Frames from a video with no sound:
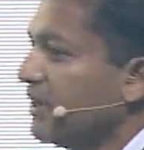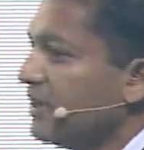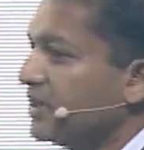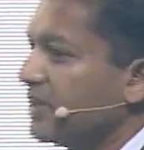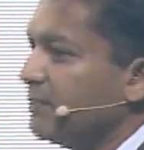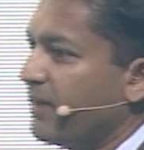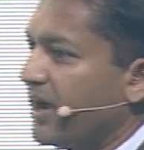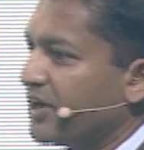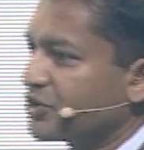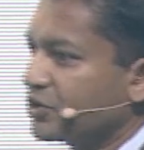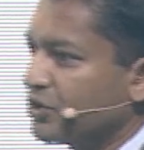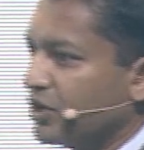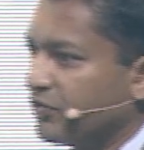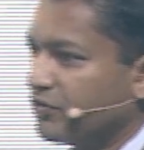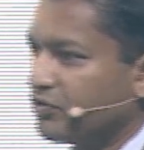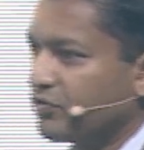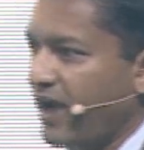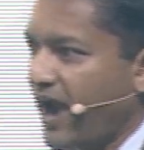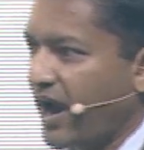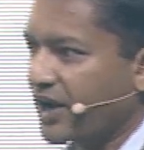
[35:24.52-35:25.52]
the measure
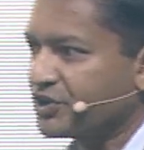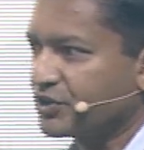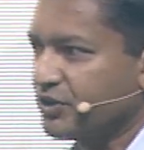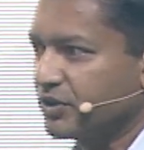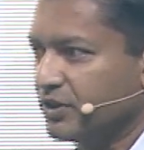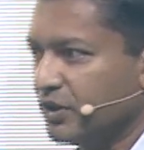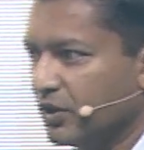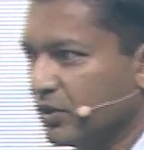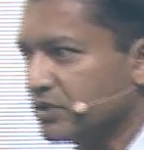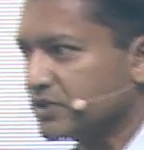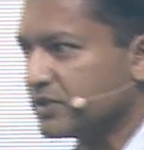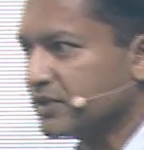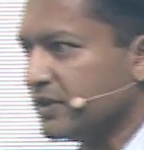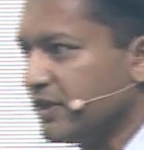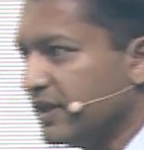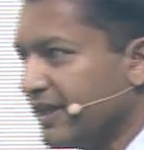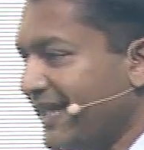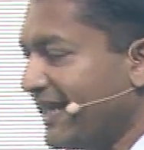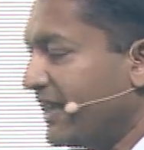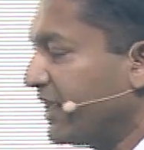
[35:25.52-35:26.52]
of traction, those
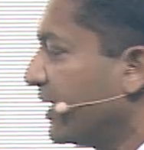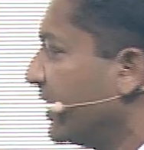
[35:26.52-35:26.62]
leading